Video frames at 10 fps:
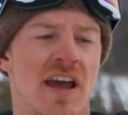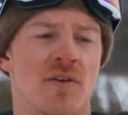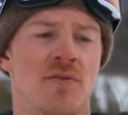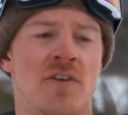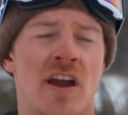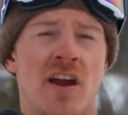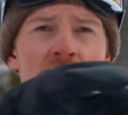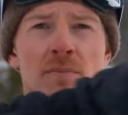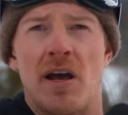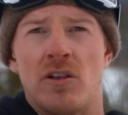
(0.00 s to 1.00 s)
to have a
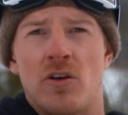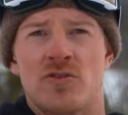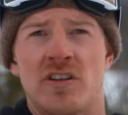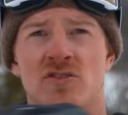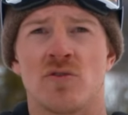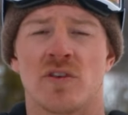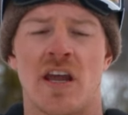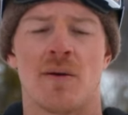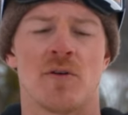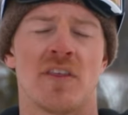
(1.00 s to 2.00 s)
very mellow traditional
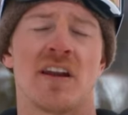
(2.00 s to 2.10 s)
camber